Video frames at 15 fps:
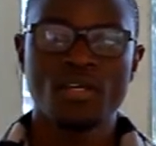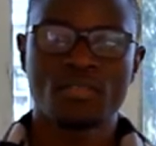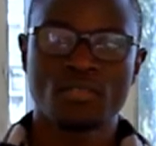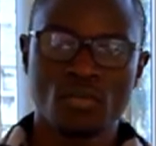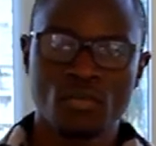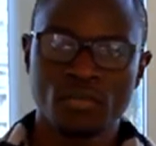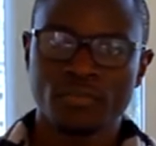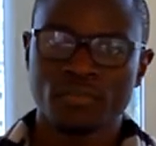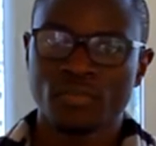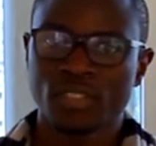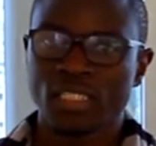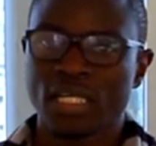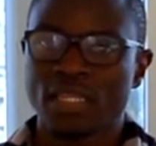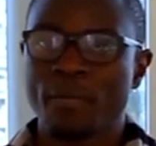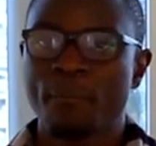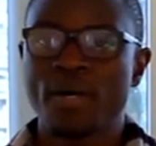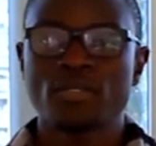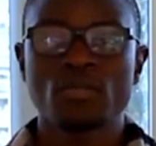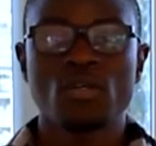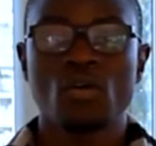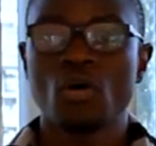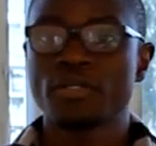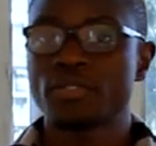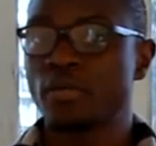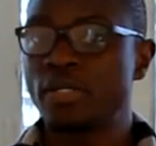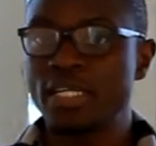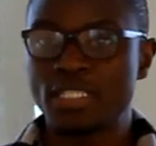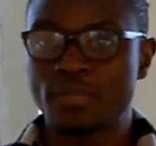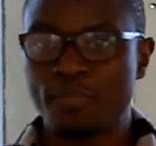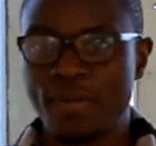So the person also
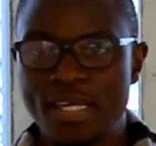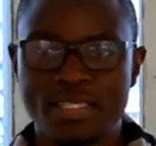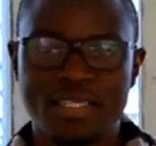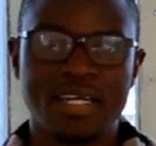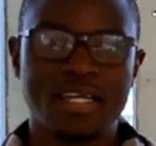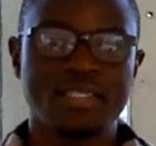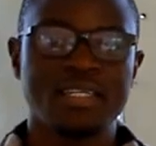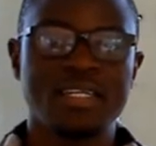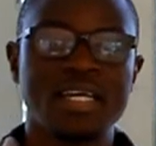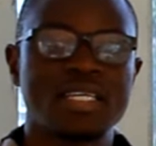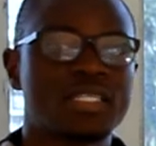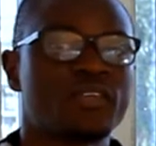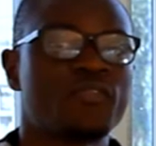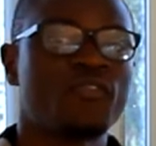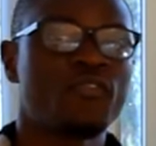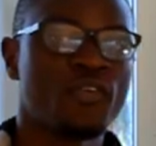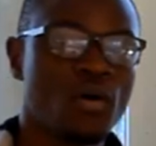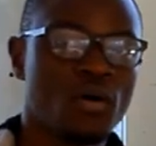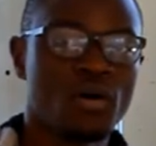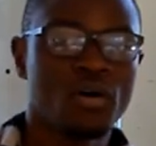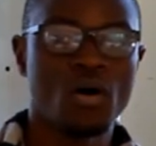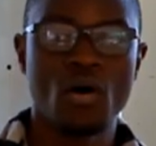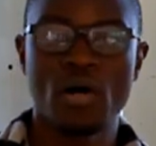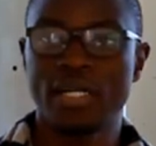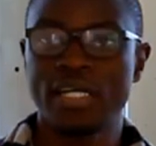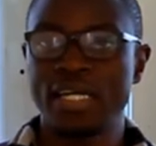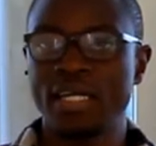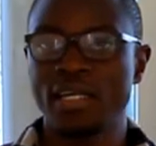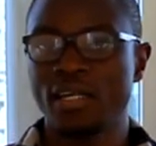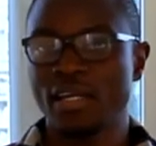displays laziness for or
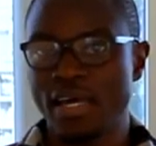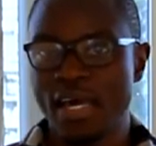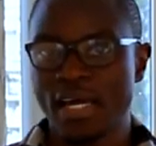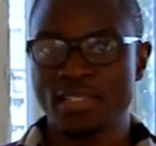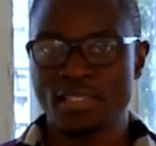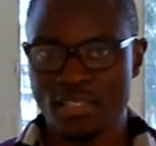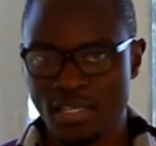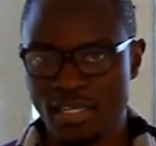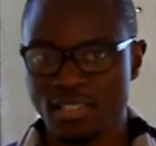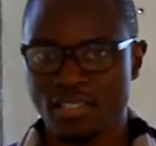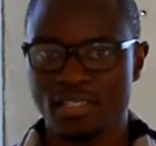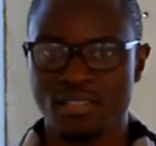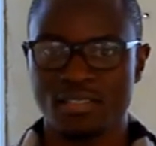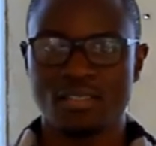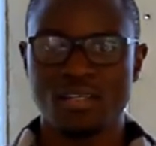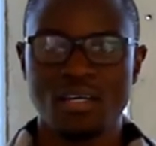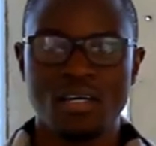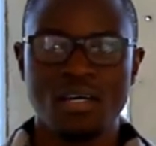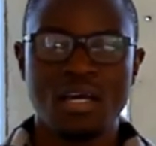in exercises